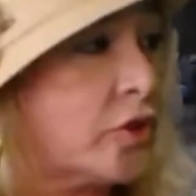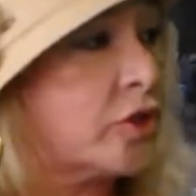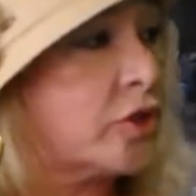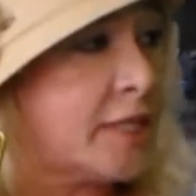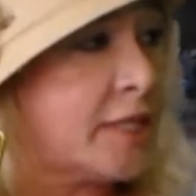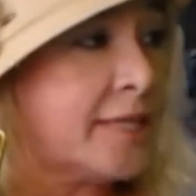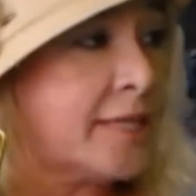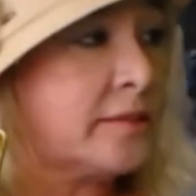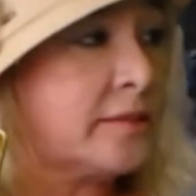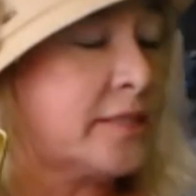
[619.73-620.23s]

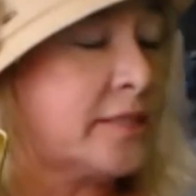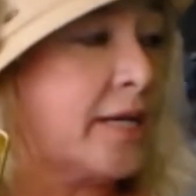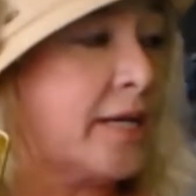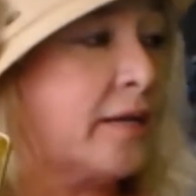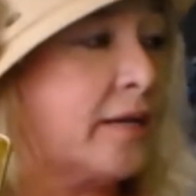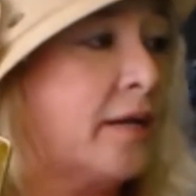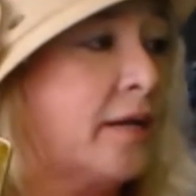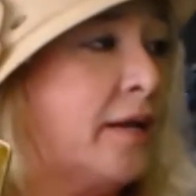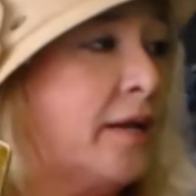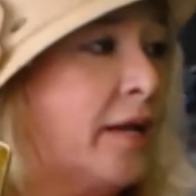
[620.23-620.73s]
test
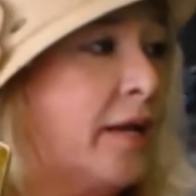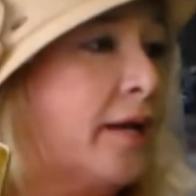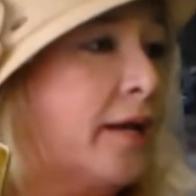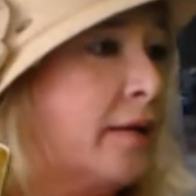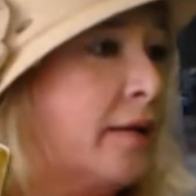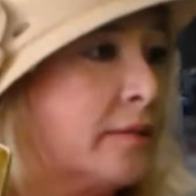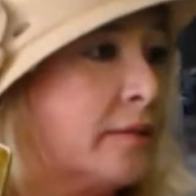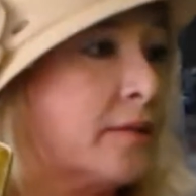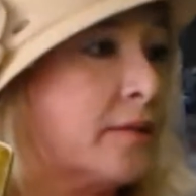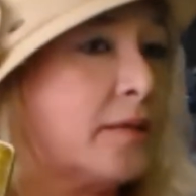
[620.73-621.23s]
date.
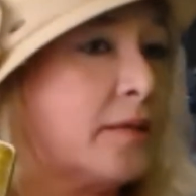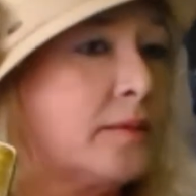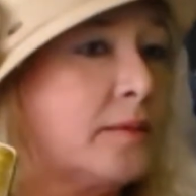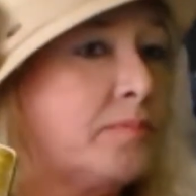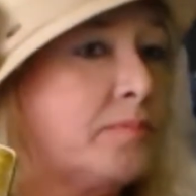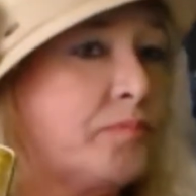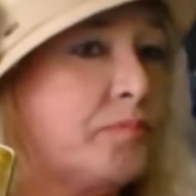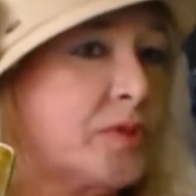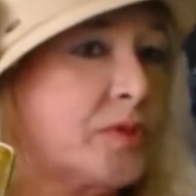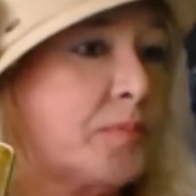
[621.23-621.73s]
And
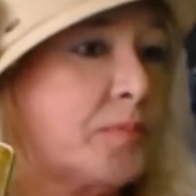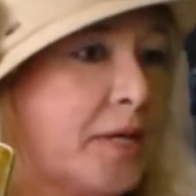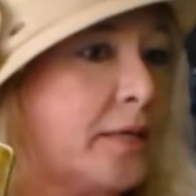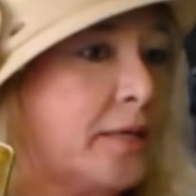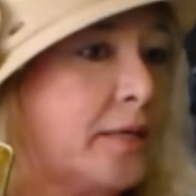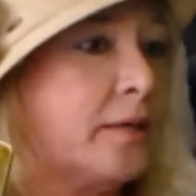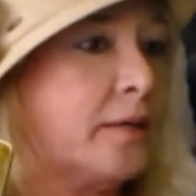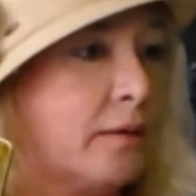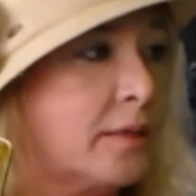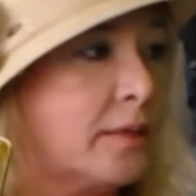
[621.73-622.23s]

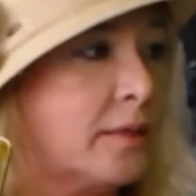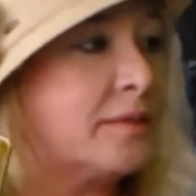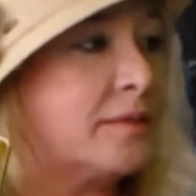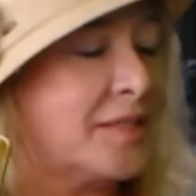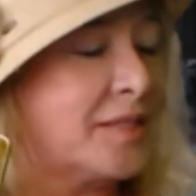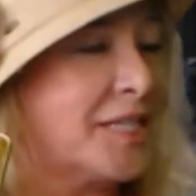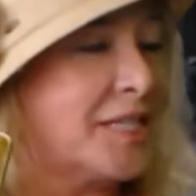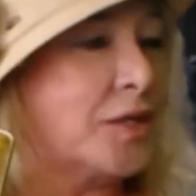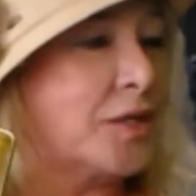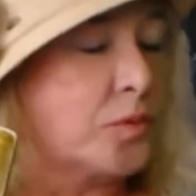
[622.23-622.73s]
depending
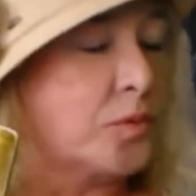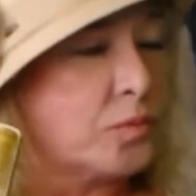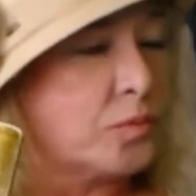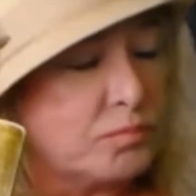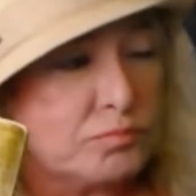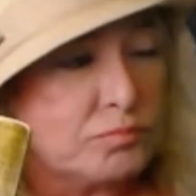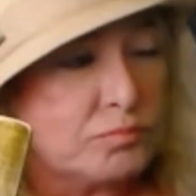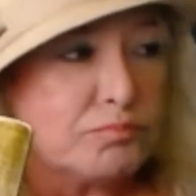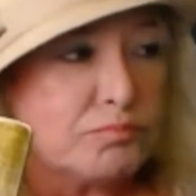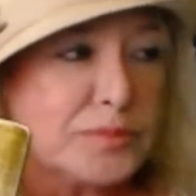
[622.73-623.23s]
on
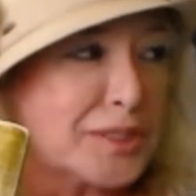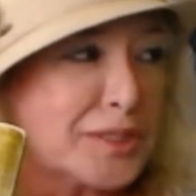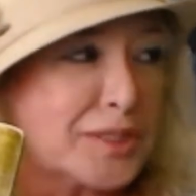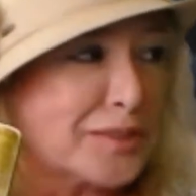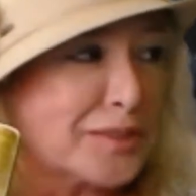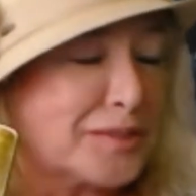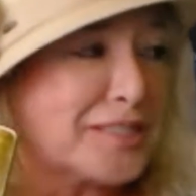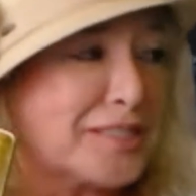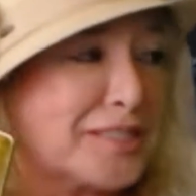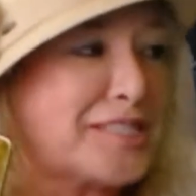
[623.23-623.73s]

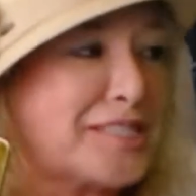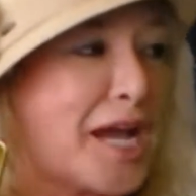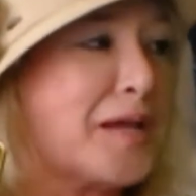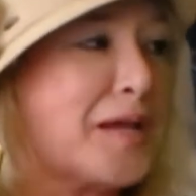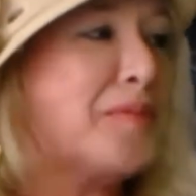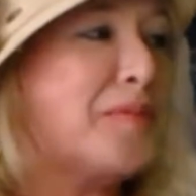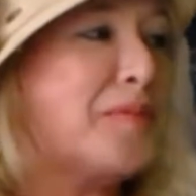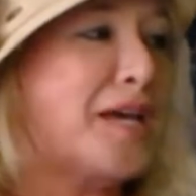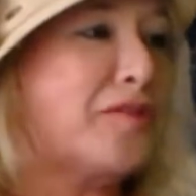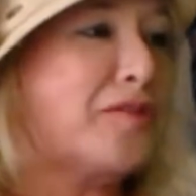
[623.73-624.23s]
the
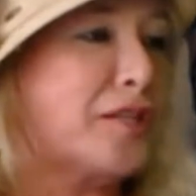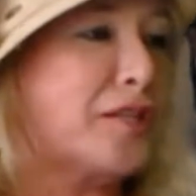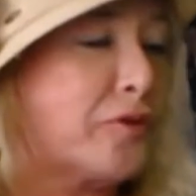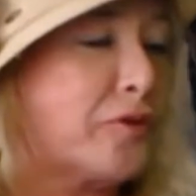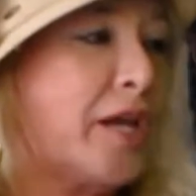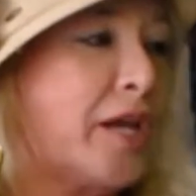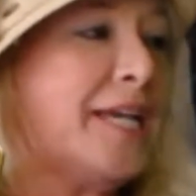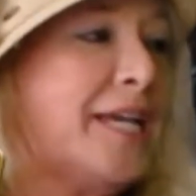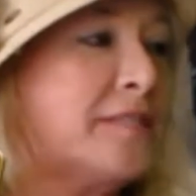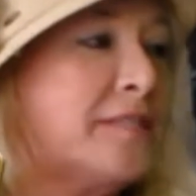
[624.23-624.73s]
time and the
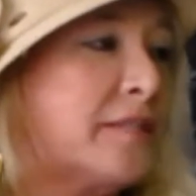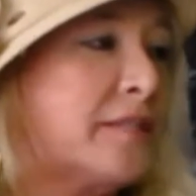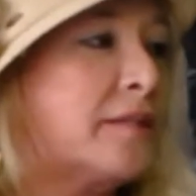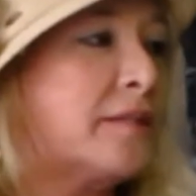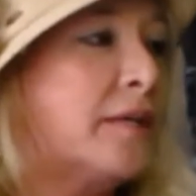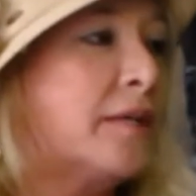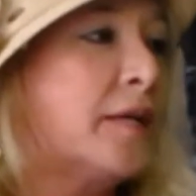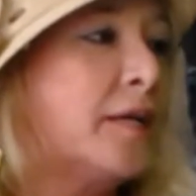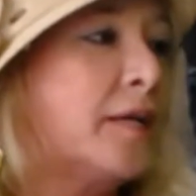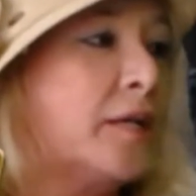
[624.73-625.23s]

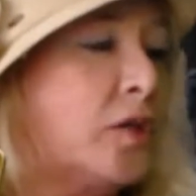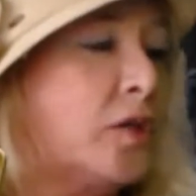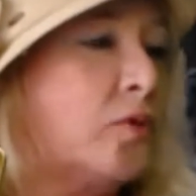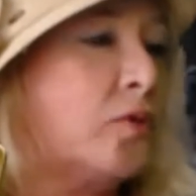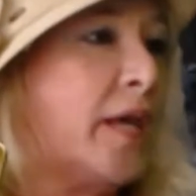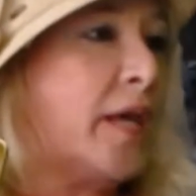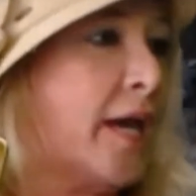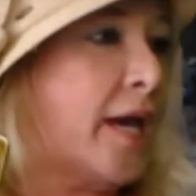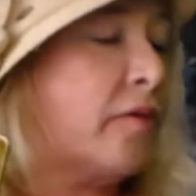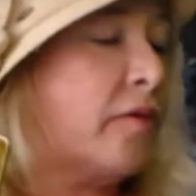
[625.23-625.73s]
location,
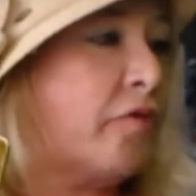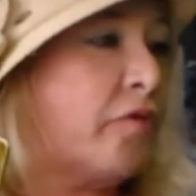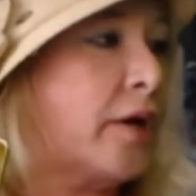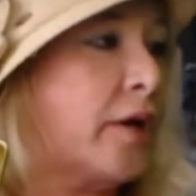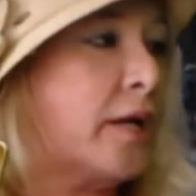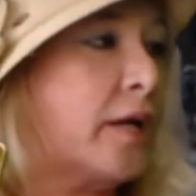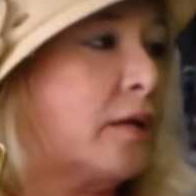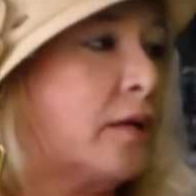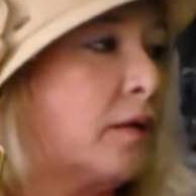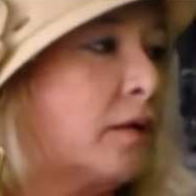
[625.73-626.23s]
you can
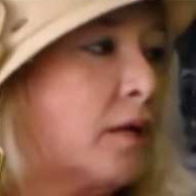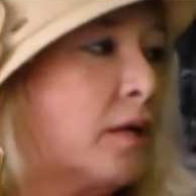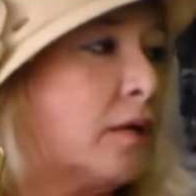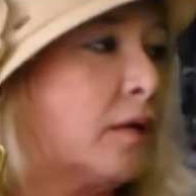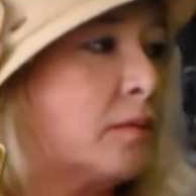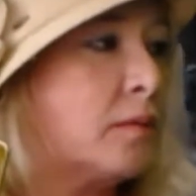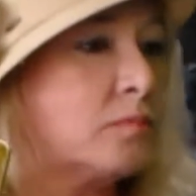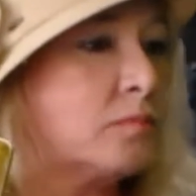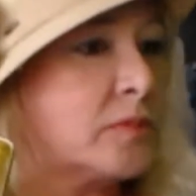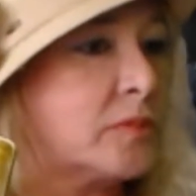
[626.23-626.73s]
find
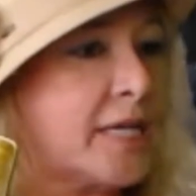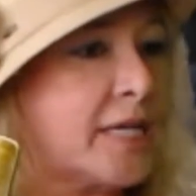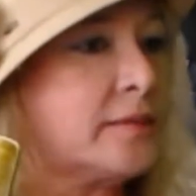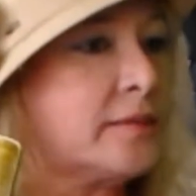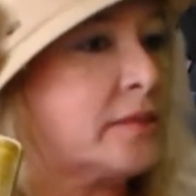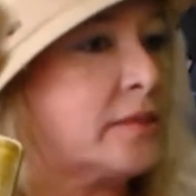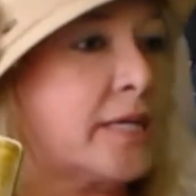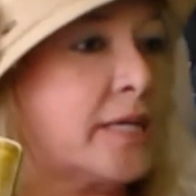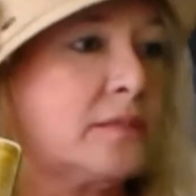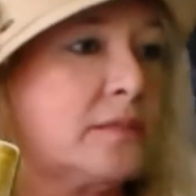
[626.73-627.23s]

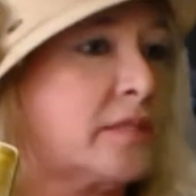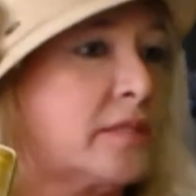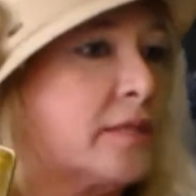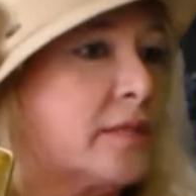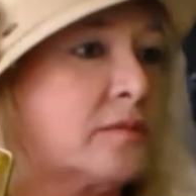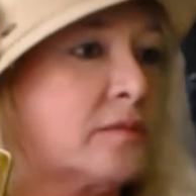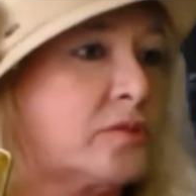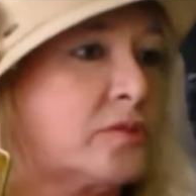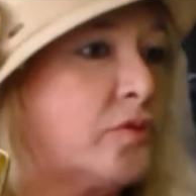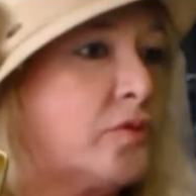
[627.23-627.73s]
test dates
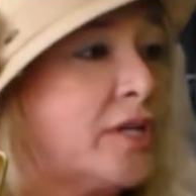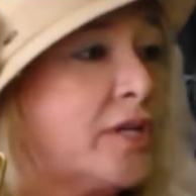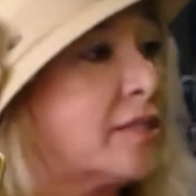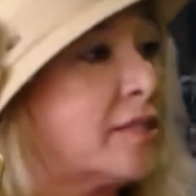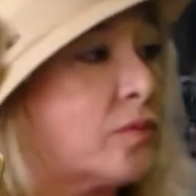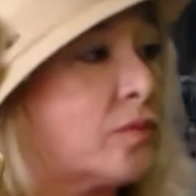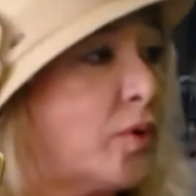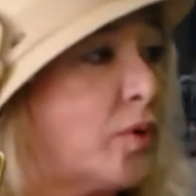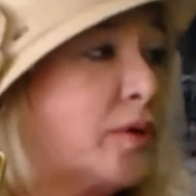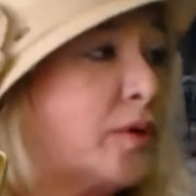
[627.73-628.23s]
as soon
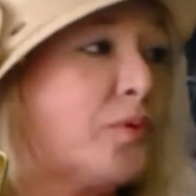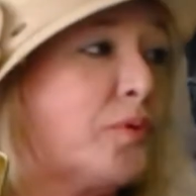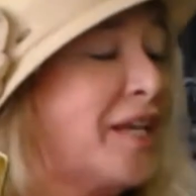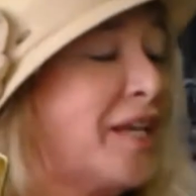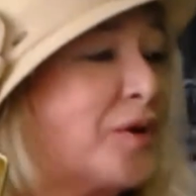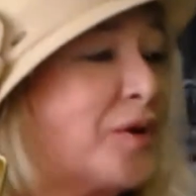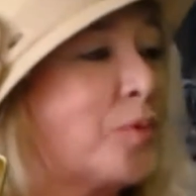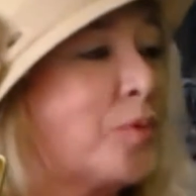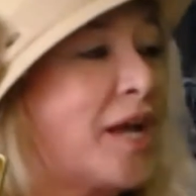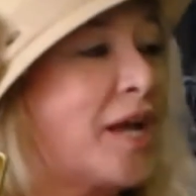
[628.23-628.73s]
as 1
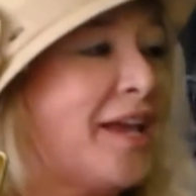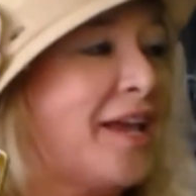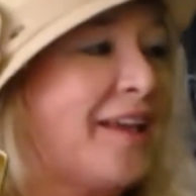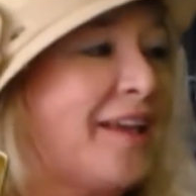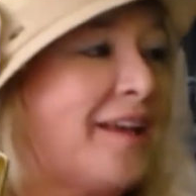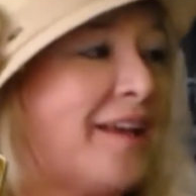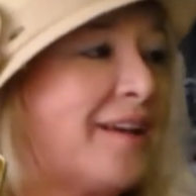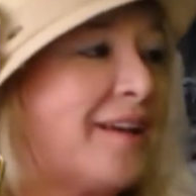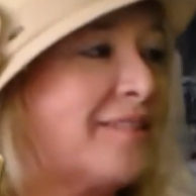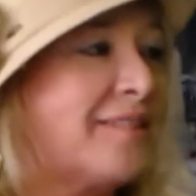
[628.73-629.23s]
week
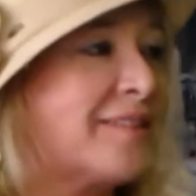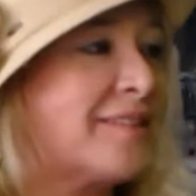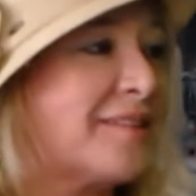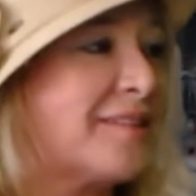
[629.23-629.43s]
away and